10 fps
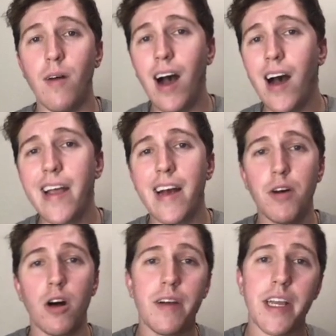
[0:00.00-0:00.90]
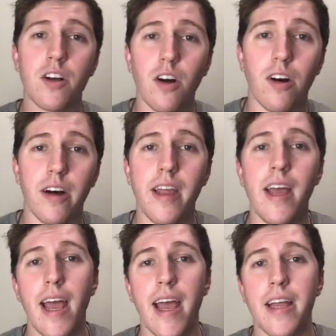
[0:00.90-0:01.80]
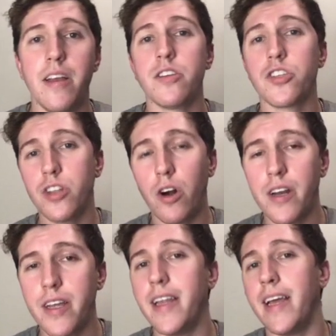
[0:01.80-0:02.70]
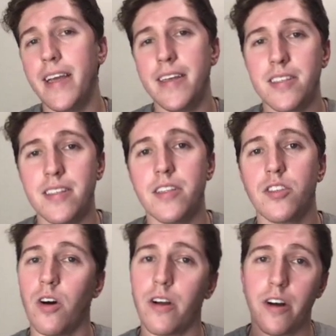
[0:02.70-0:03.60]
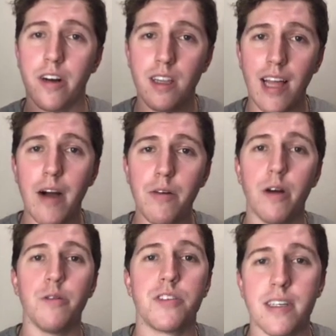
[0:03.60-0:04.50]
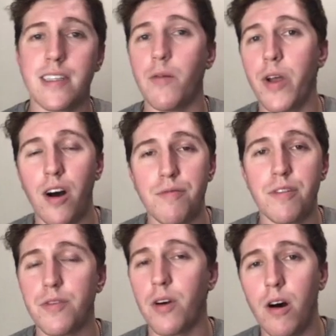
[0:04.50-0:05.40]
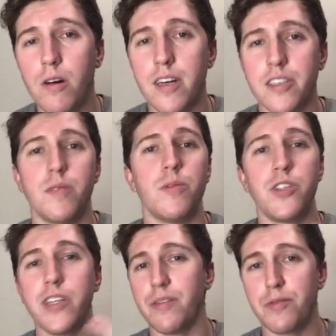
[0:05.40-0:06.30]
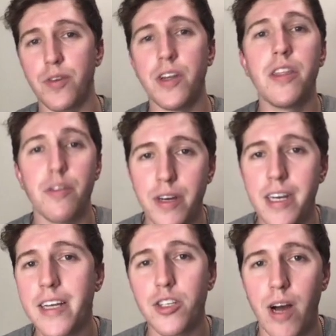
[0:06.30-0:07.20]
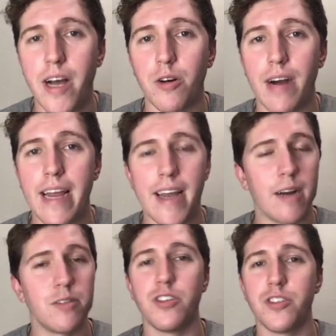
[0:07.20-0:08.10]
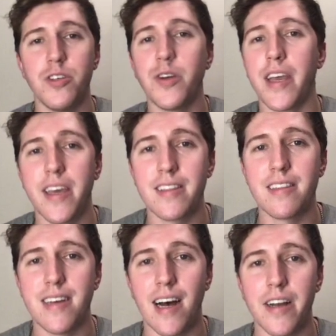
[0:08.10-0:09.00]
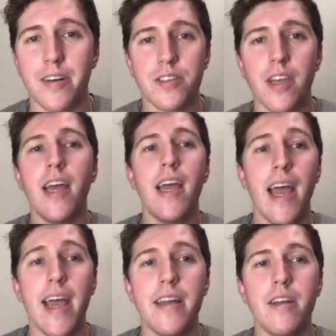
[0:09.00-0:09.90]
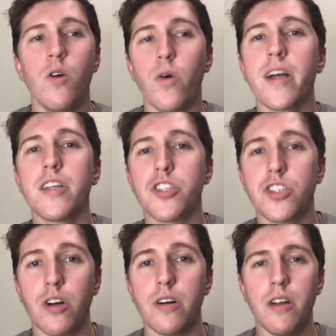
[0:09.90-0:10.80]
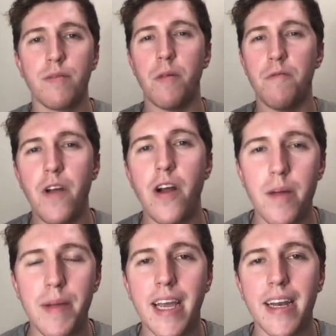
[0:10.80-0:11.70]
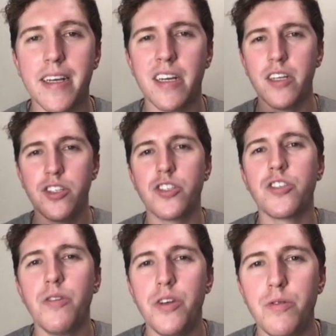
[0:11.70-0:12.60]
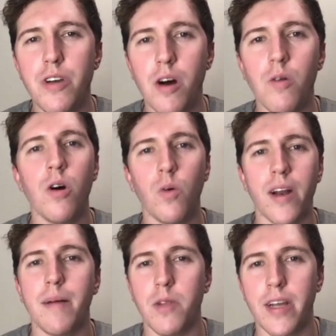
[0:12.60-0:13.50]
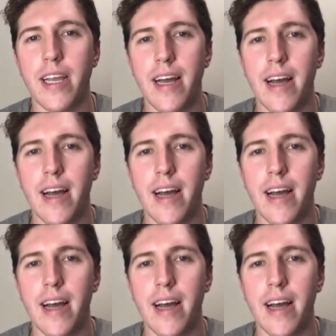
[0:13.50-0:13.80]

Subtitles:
I have already gone and started an instance on our cloud hosting that we offer for all customers. You get a free 3-day trial right now, just so you can kick the tires. And we're going to start from the very beginning, just so you know what I'm looking at.